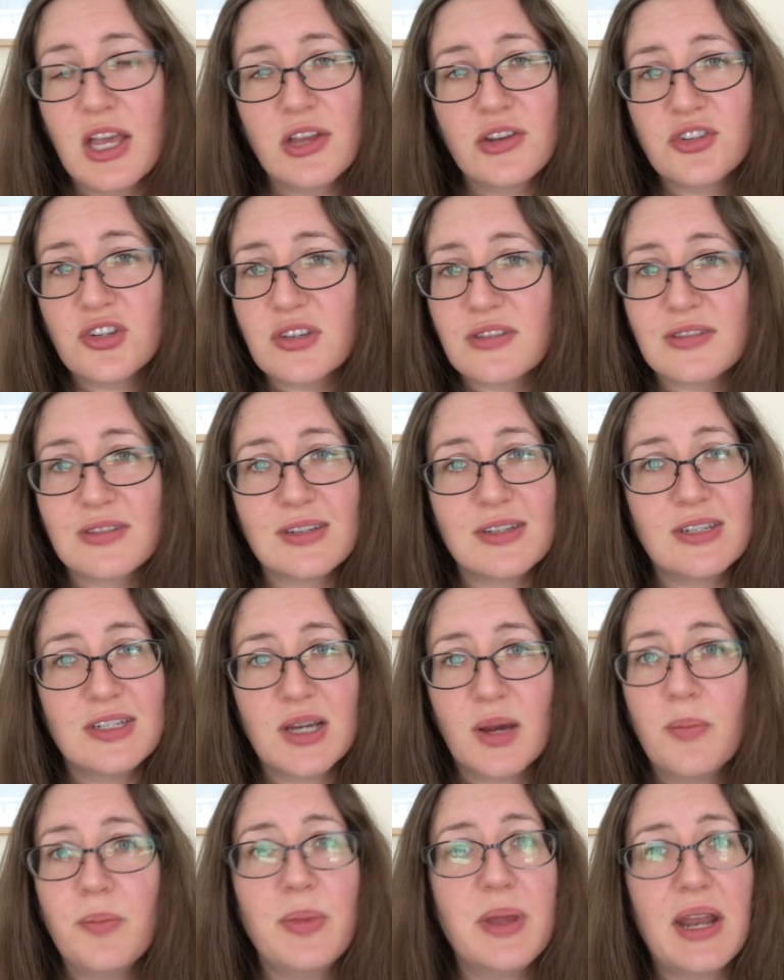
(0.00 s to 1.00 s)
just
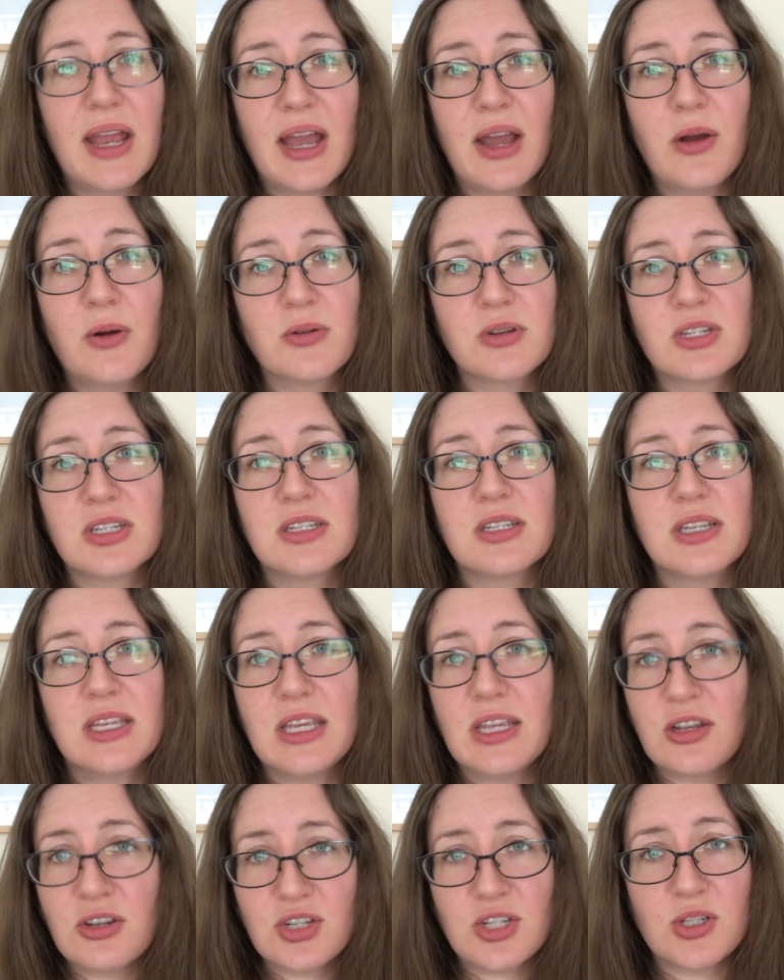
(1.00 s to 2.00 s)
dump it out
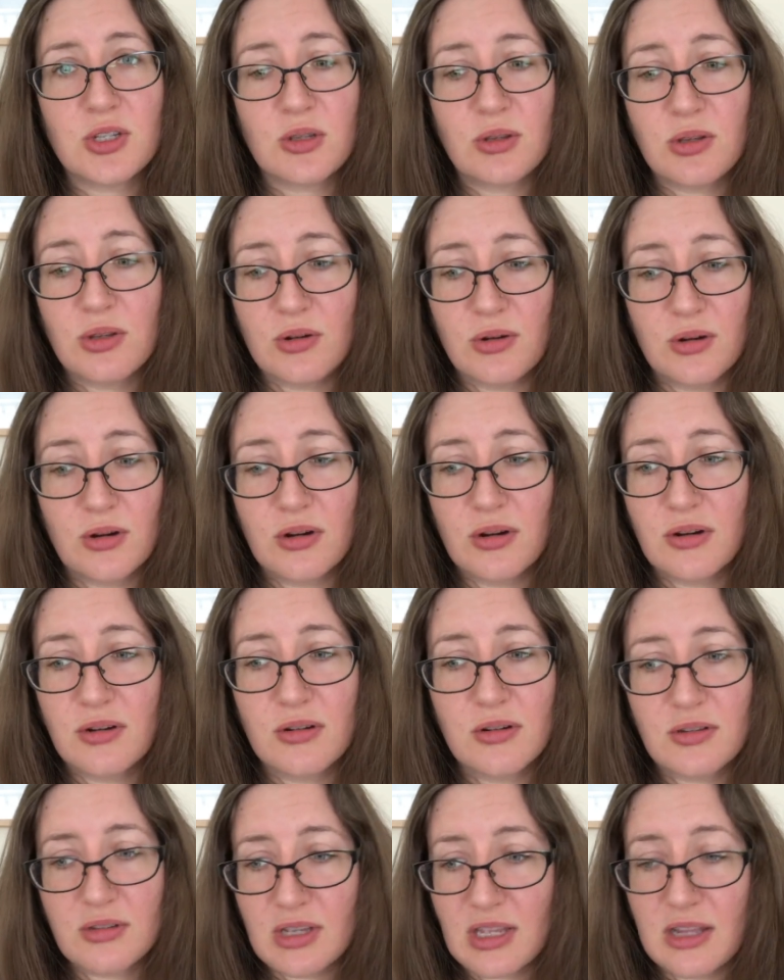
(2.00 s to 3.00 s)

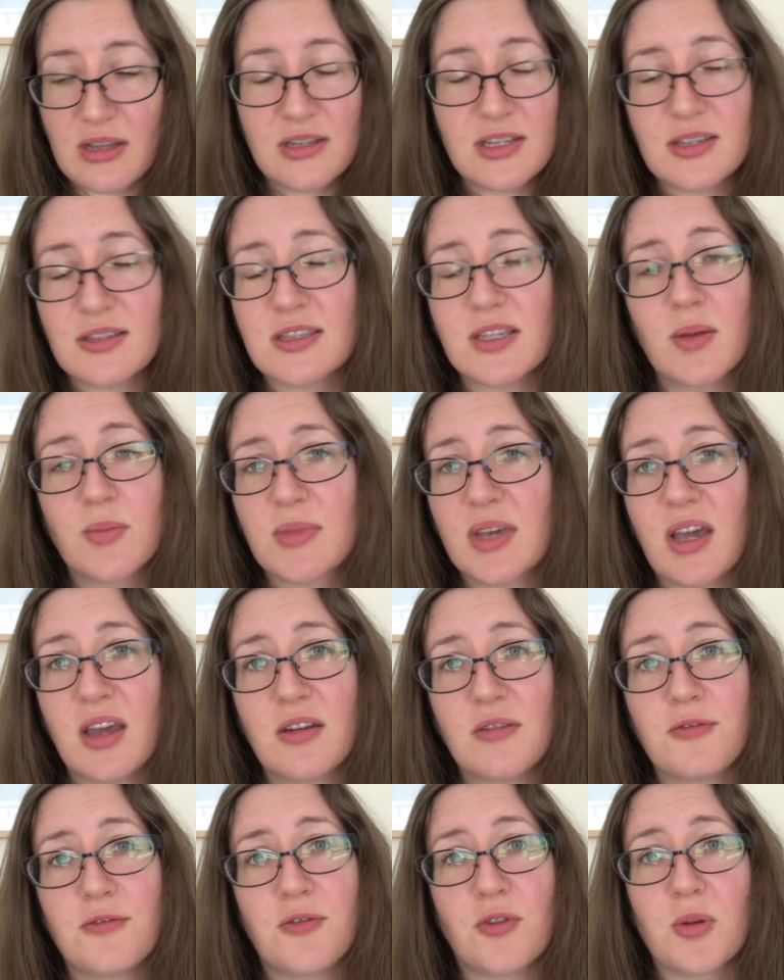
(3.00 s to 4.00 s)
into some kind
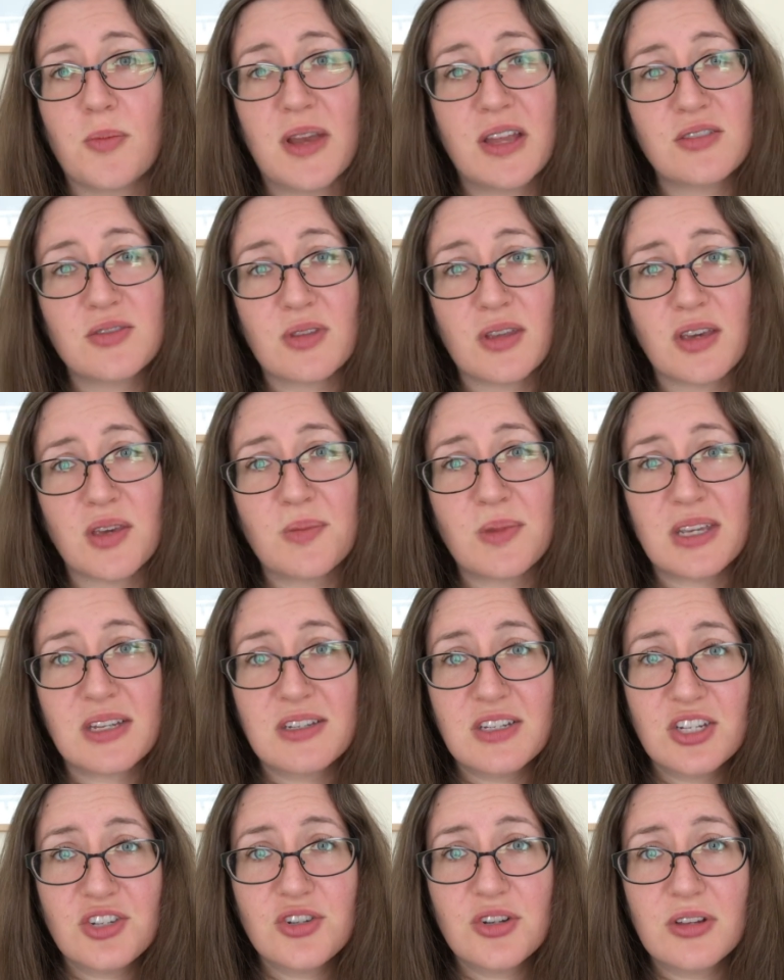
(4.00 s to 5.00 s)
of format. So that could be a
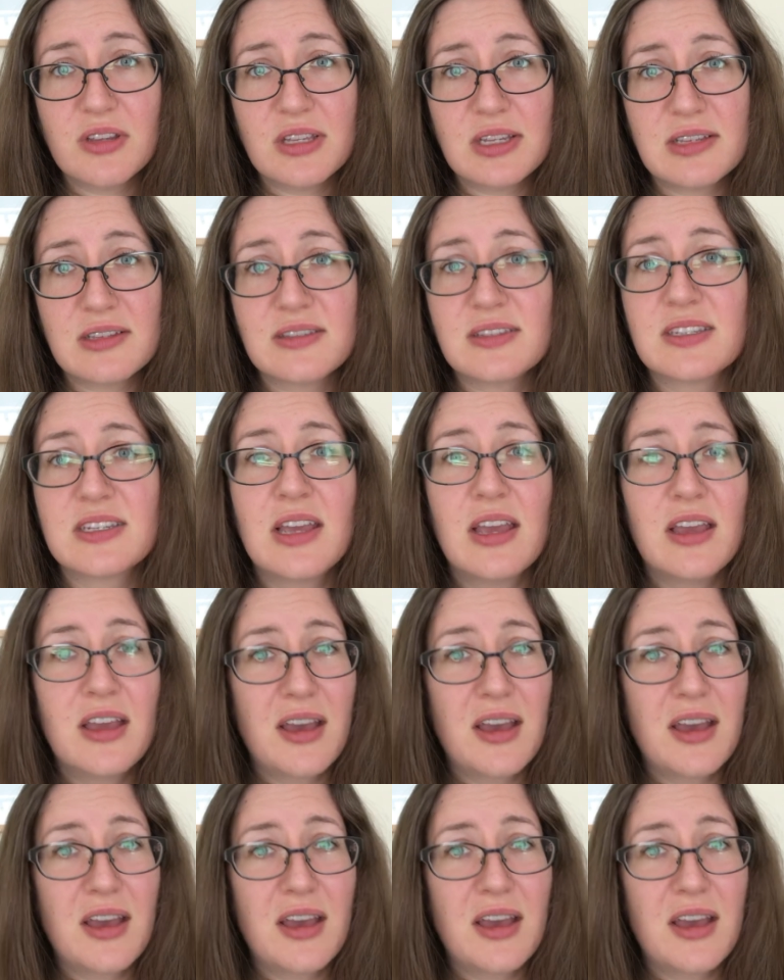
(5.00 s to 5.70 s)
digital list.